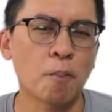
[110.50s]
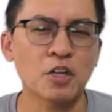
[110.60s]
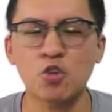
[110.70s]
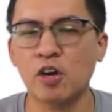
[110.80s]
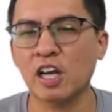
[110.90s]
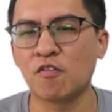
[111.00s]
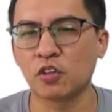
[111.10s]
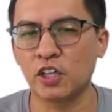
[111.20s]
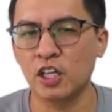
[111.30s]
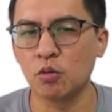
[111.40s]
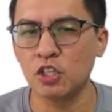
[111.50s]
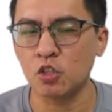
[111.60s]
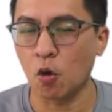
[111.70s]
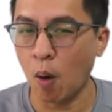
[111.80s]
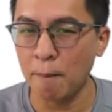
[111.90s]
348 units
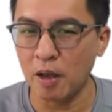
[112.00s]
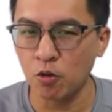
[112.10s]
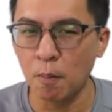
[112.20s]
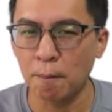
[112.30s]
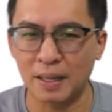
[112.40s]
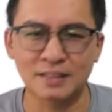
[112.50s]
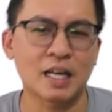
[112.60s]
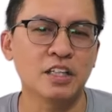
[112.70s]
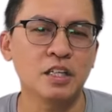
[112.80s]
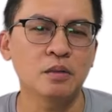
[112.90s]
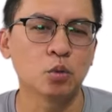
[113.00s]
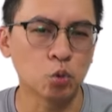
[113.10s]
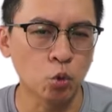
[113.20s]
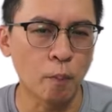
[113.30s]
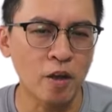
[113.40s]
of 1 bedroom plus study to
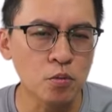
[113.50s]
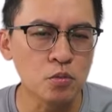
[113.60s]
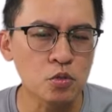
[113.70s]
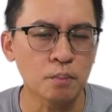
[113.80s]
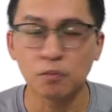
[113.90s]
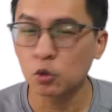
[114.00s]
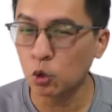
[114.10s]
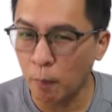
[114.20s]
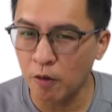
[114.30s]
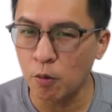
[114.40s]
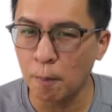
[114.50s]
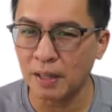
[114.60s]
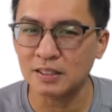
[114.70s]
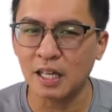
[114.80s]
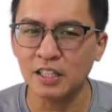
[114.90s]
2 bedrooms, 2 bedroom plus
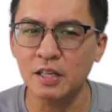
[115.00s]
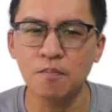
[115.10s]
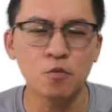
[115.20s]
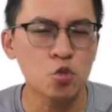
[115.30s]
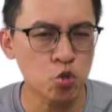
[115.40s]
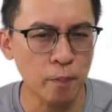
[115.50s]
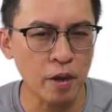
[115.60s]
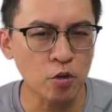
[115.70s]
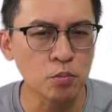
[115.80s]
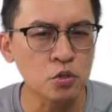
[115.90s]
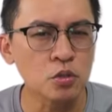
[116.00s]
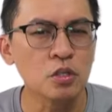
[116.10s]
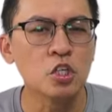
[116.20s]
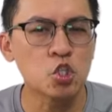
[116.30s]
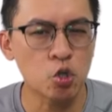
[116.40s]
study, 3 bedrooms,
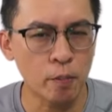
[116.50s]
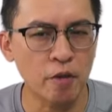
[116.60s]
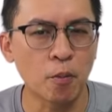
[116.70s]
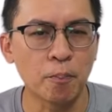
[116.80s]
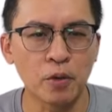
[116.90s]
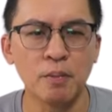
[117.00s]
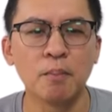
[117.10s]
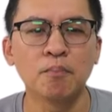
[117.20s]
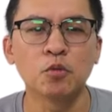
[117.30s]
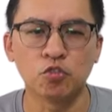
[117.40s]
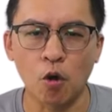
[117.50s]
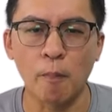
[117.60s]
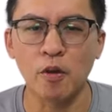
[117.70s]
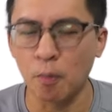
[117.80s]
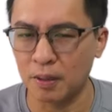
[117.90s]
3 bedroom premium to 4
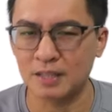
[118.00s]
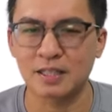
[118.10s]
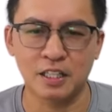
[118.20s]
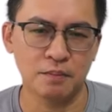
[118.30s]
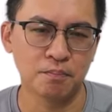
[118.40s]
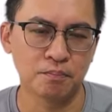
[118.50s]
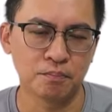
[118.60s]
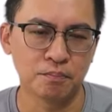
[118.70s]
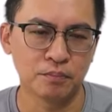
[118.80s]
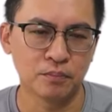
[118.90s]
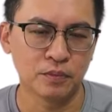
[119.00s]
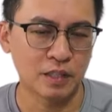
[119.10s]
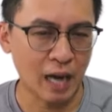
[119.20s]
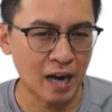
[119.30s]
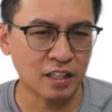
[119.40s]
bedroom plus study. The
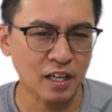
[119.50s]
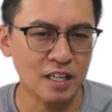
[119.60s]
architect is